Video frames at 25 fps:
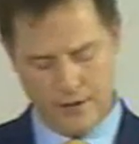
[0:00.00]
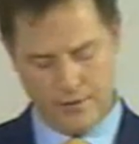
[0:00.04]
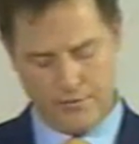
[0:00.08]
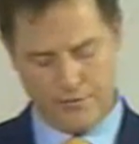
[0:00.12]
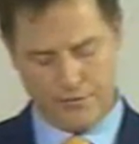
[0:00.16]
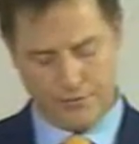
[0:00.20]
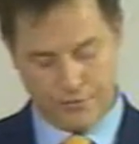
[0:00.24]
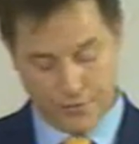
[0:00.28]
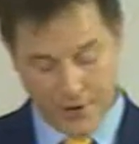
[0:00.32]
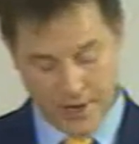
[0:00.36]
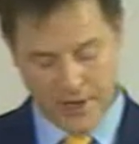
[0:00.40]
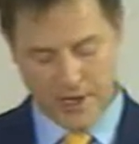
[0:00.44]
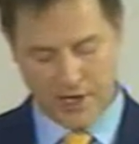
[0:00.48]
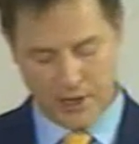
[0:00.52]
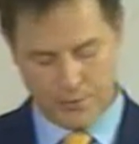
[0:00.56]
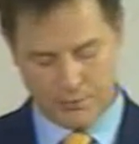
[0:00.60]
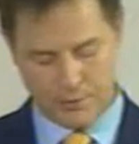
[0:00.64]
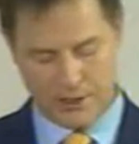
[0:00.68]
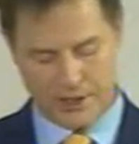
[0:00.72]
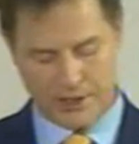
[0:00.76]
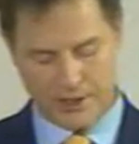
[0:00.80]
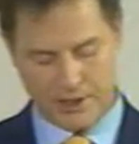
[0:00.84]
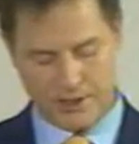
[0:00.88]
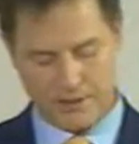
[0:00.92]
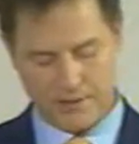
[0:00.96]
freer
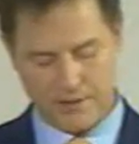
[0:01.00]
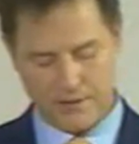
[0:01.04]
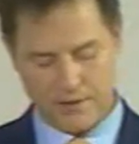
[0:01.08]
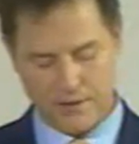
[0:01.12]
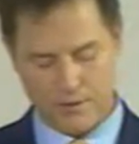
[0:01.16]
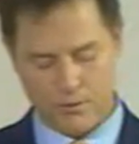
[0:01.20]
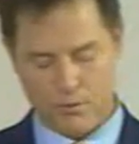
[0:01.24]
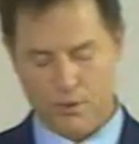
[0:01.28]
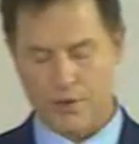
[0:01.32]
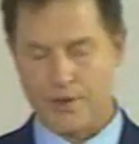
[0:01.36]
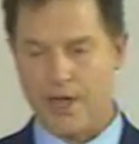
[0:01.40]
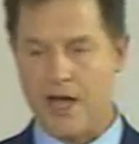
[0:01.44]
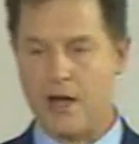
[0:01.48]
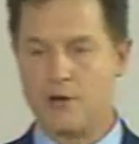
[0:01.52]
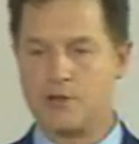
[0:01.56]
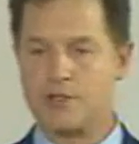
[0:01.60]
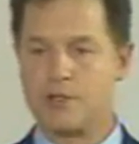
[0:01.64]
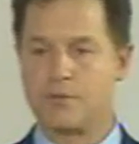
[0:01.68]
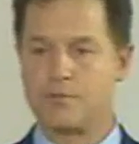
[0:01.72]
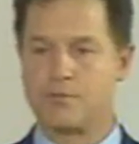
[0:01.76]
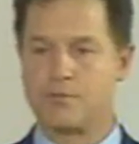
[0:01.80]
Britain without